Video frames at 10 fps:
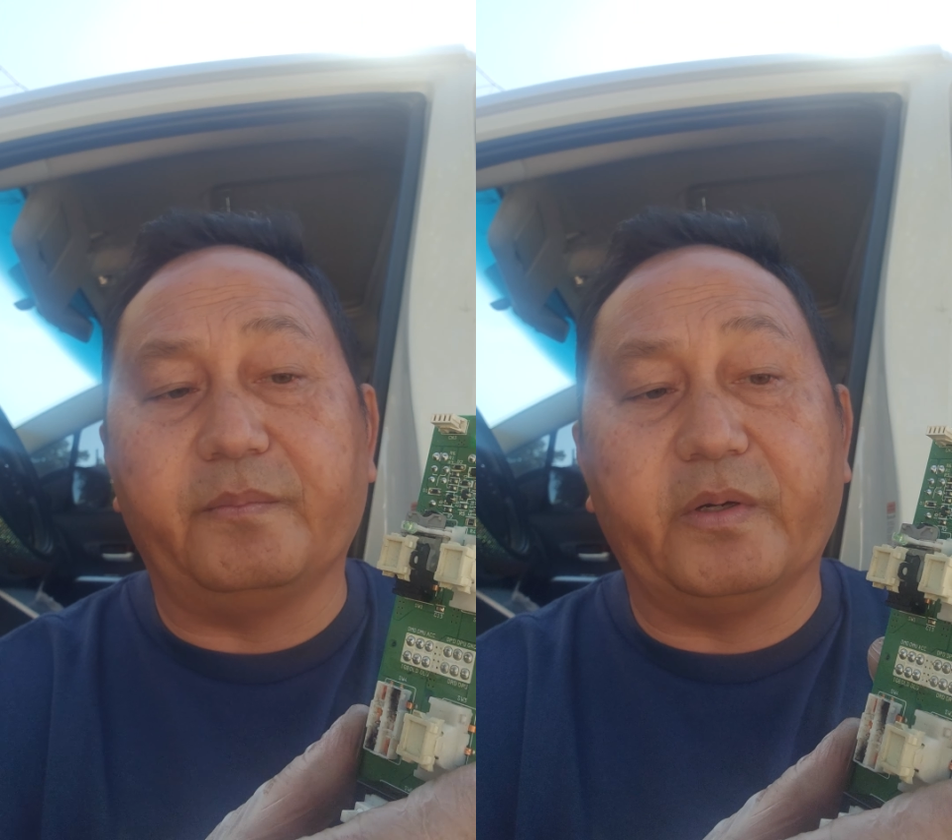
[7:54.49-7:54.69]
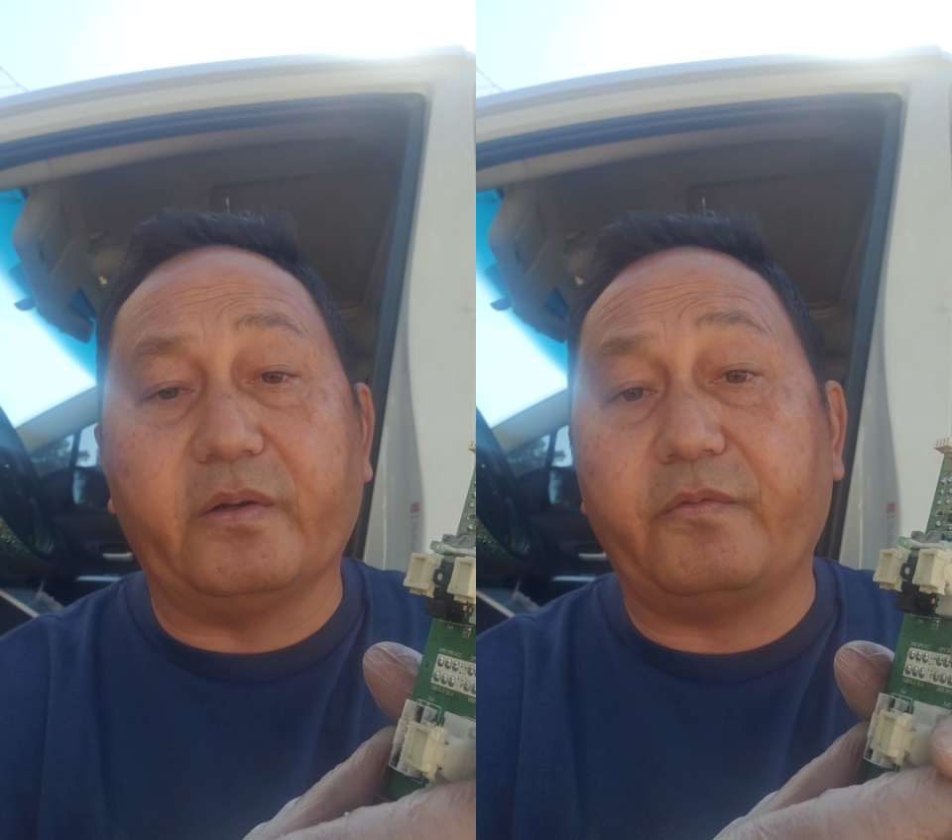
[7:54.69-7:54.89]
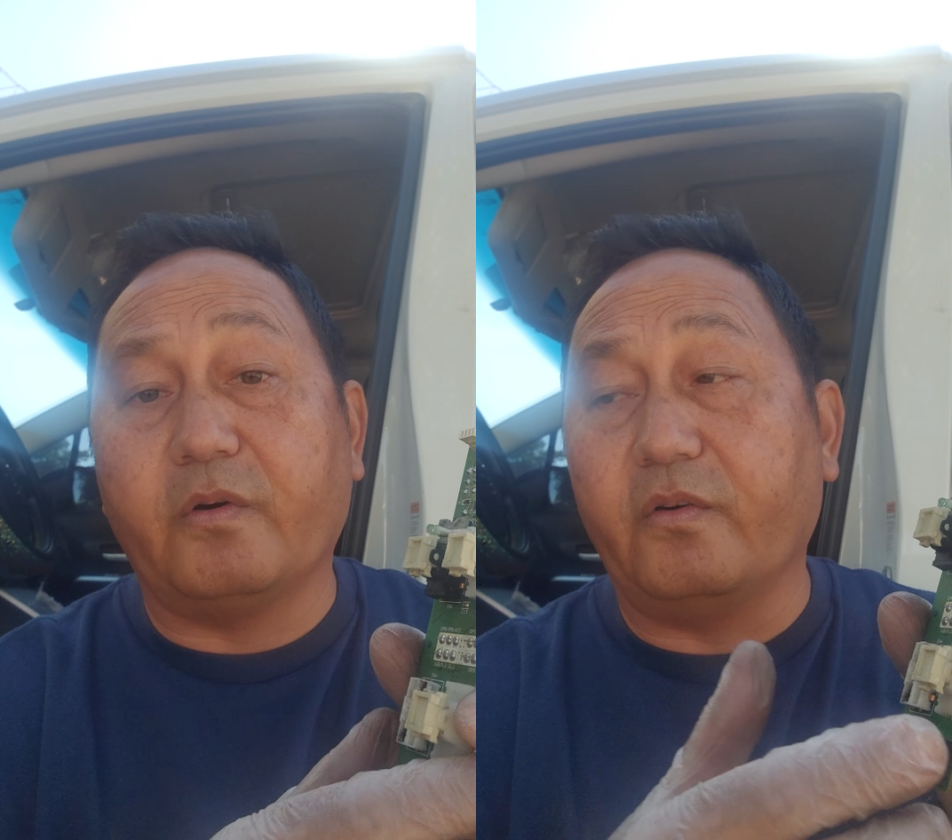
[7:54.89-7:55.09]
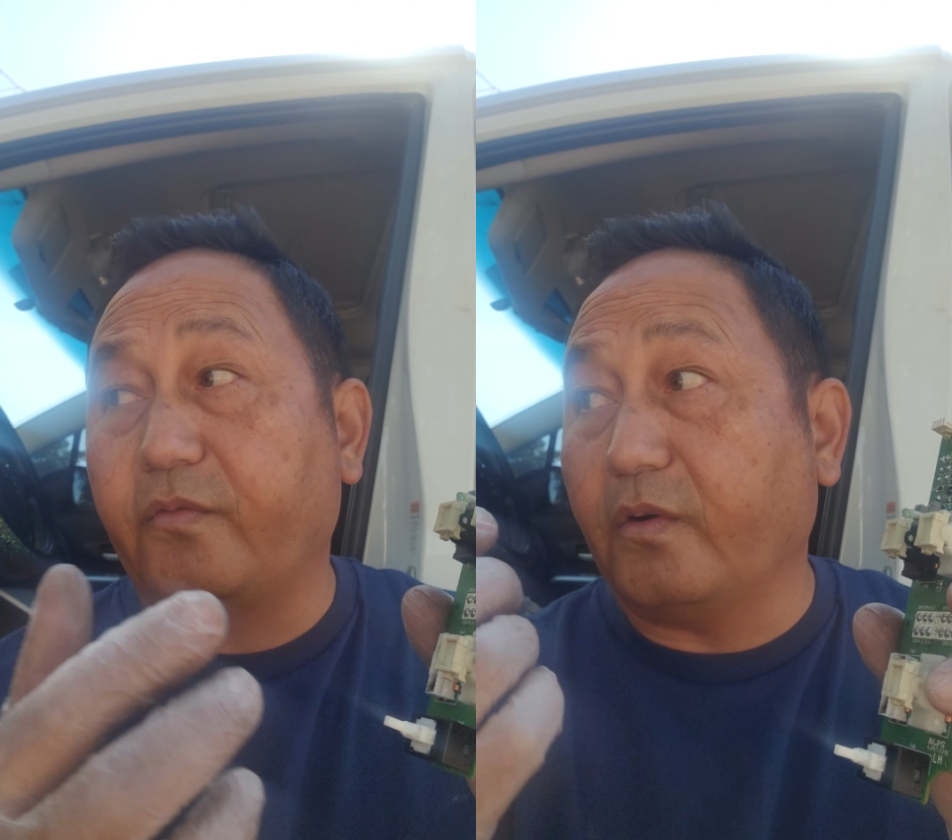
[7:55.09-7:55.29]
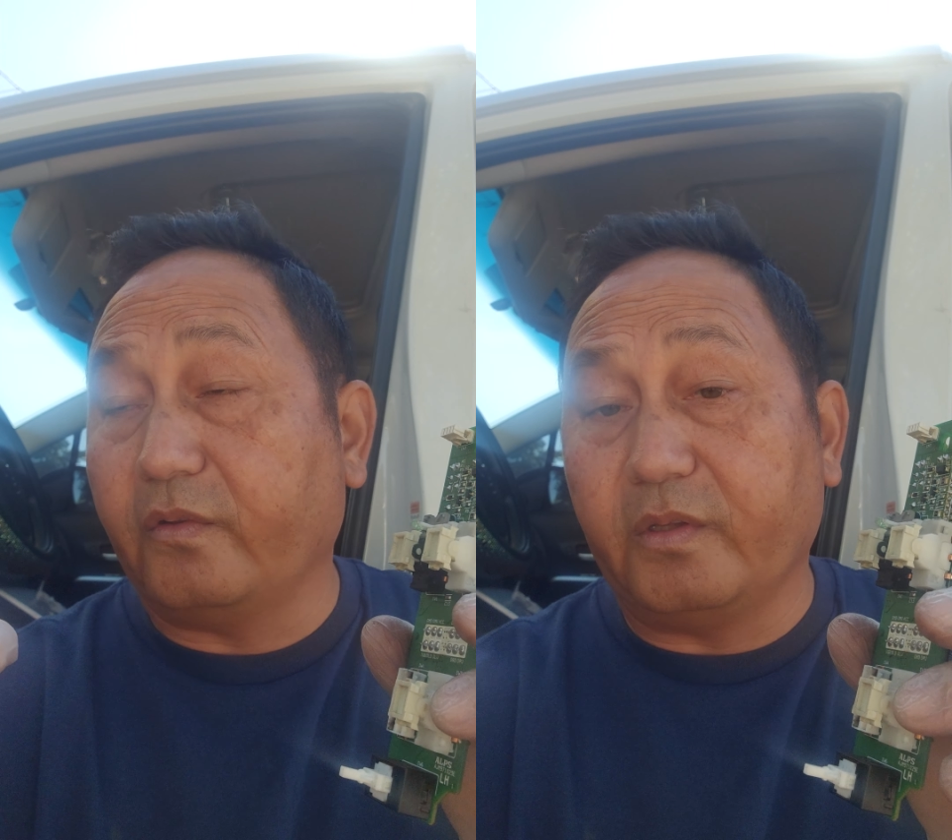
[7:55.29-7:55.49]
But
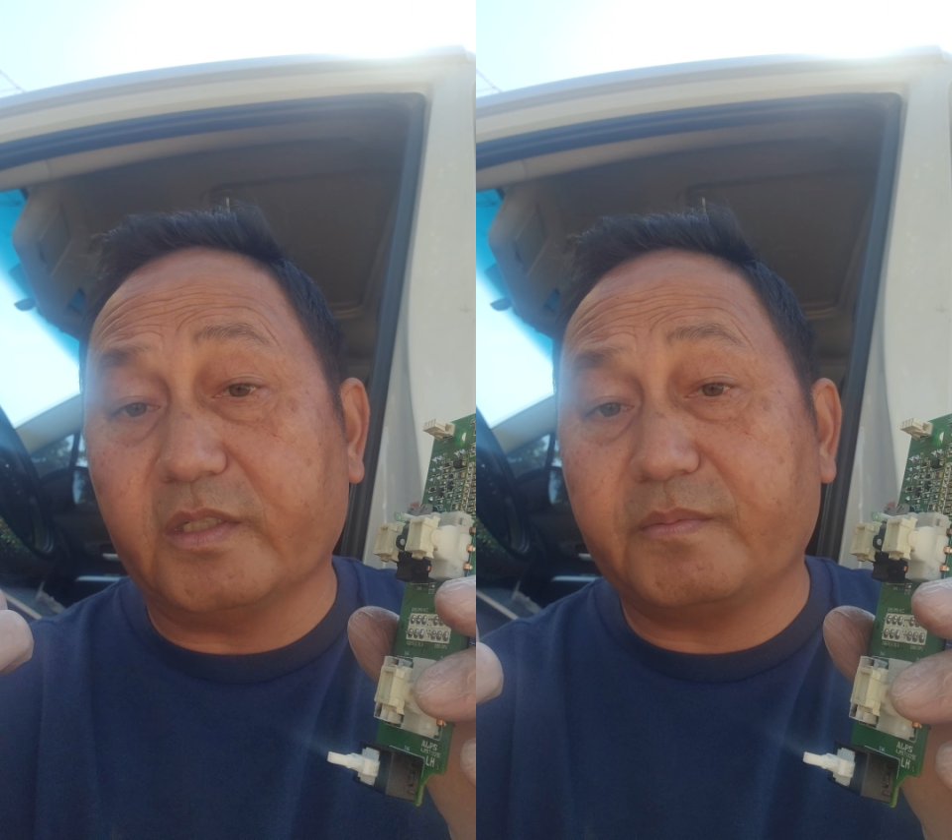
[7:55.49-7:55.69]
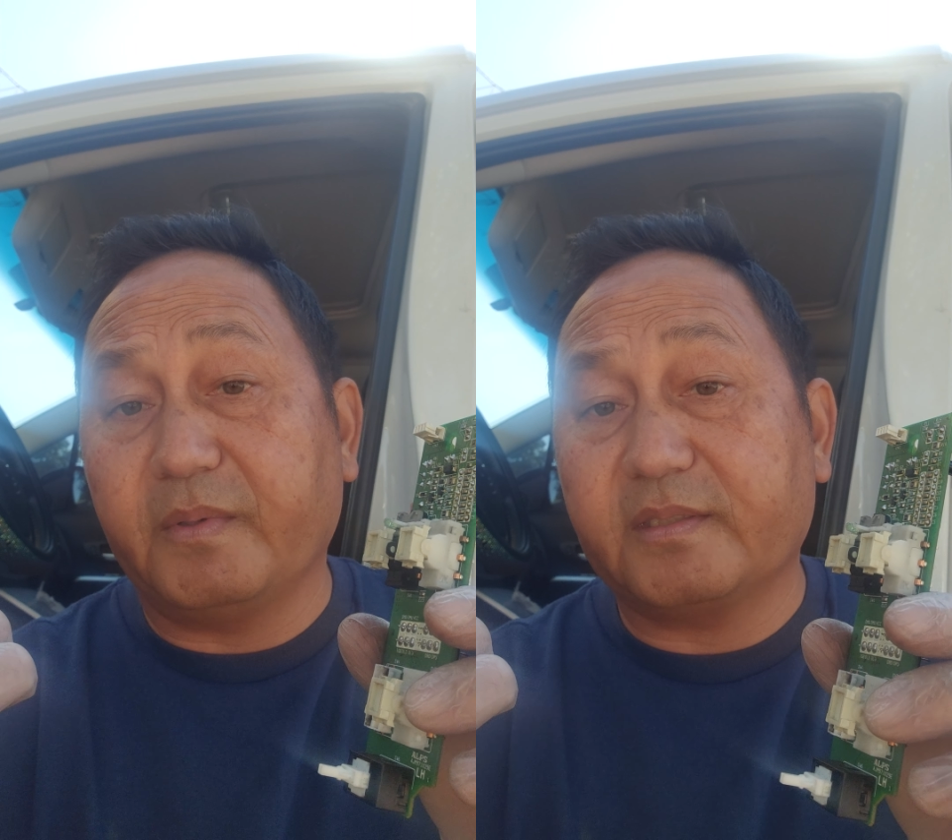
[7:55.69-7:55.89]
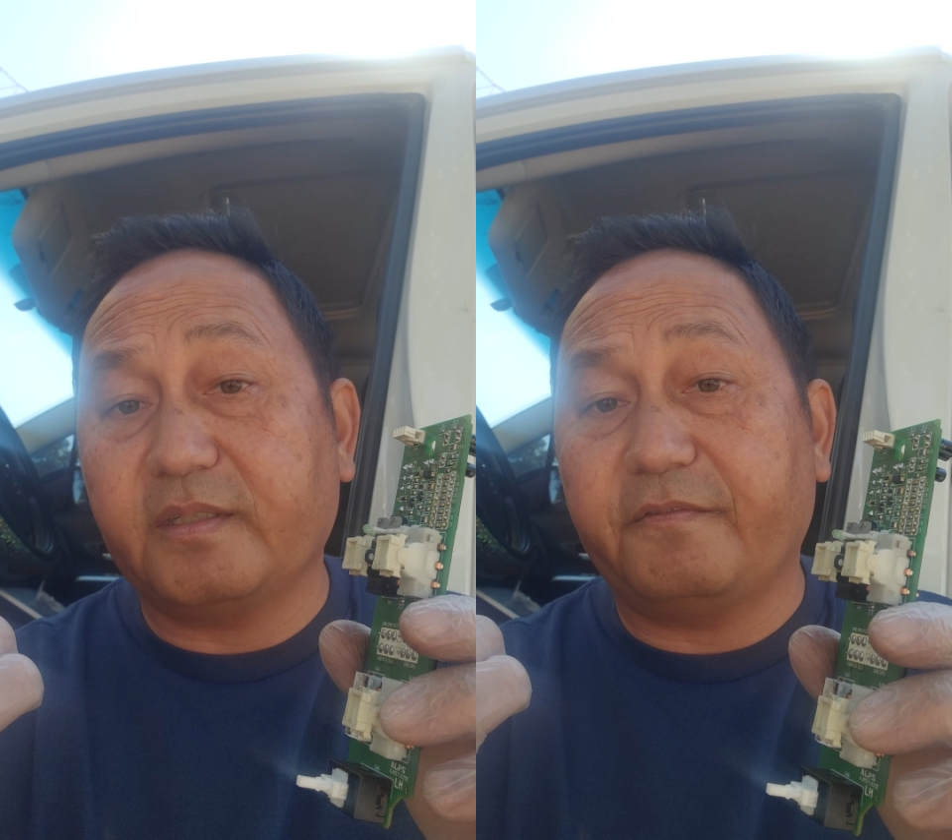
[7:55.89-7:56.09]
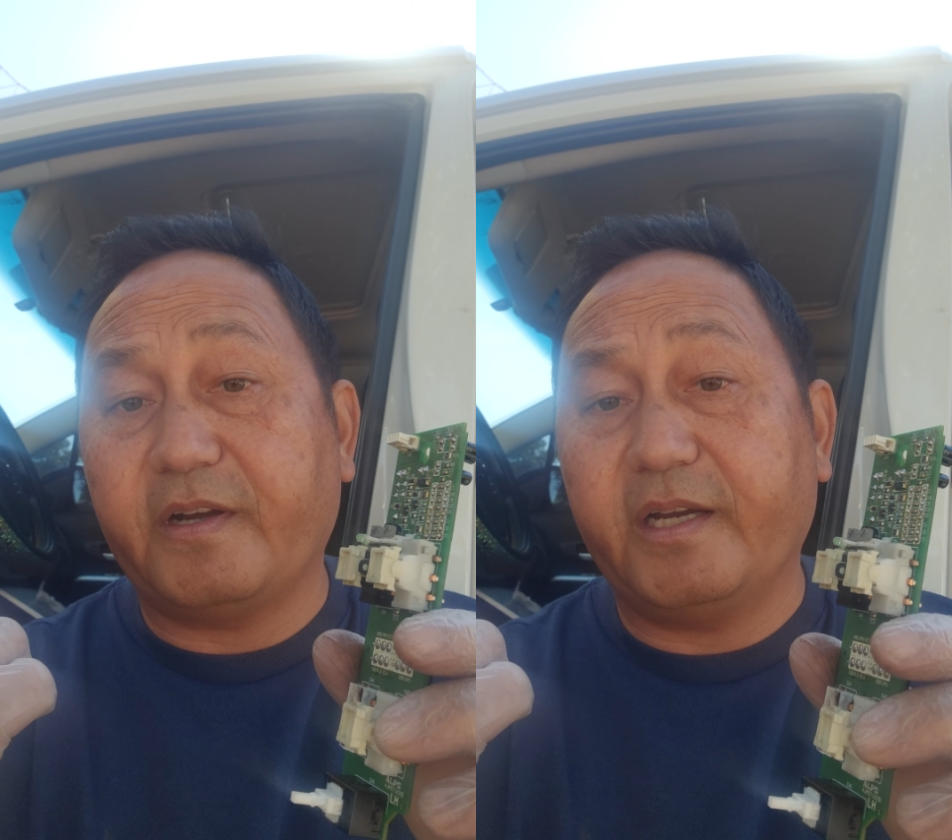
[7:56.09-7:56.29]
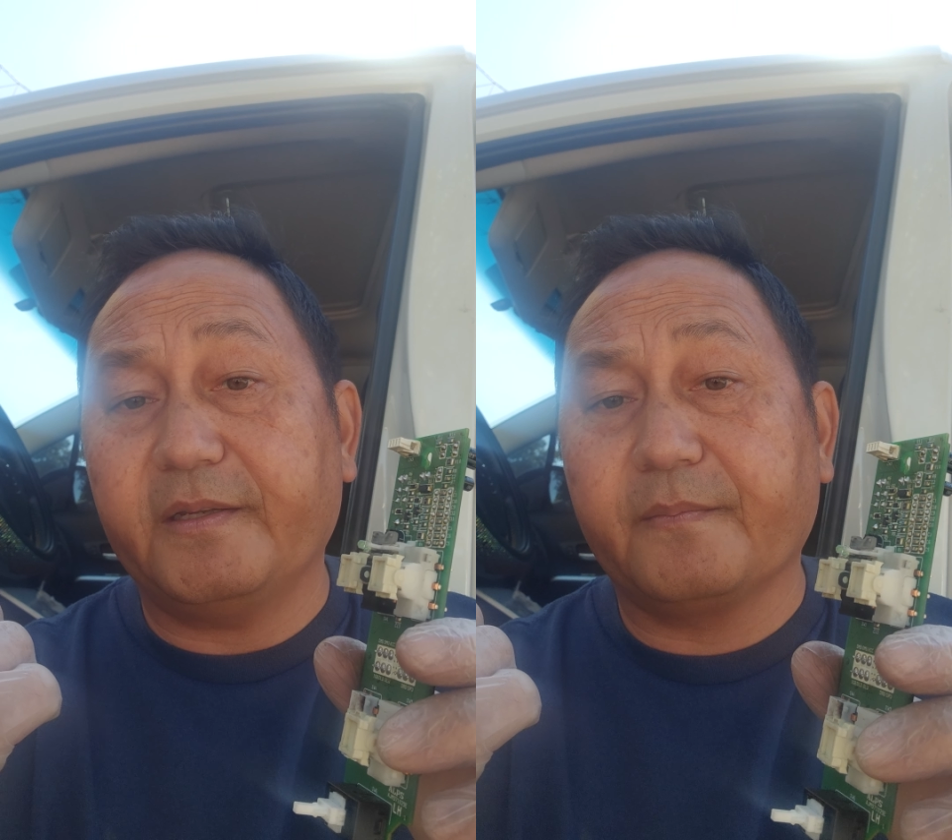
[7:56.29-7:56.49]
for this Mazda
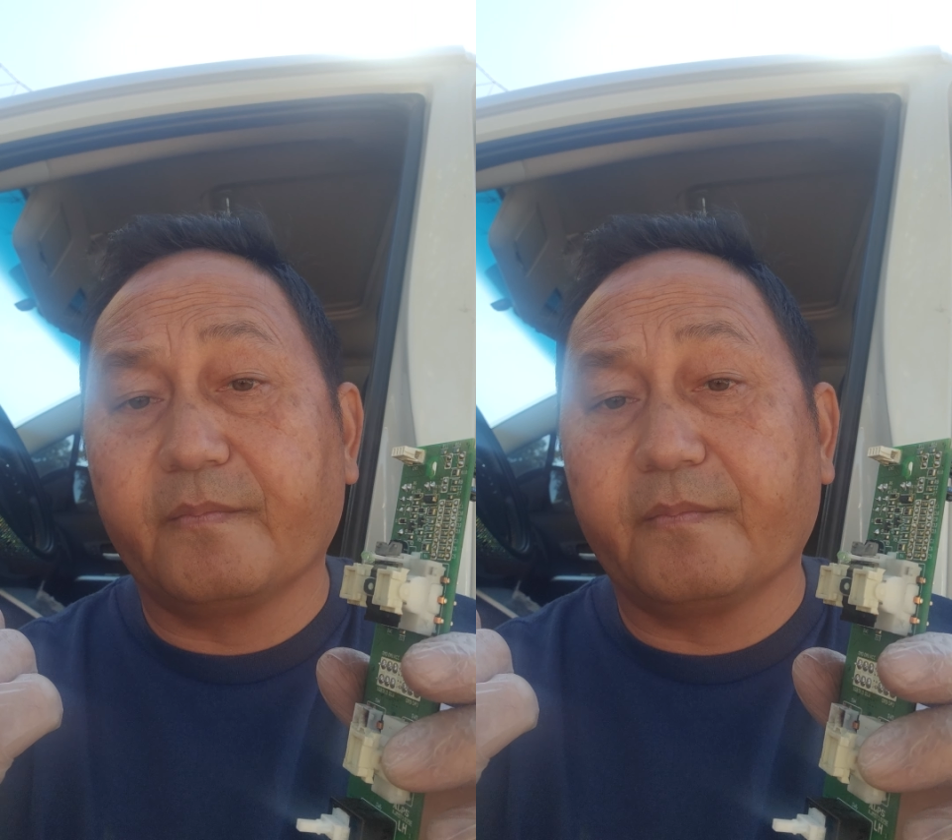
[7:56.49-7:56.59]
5,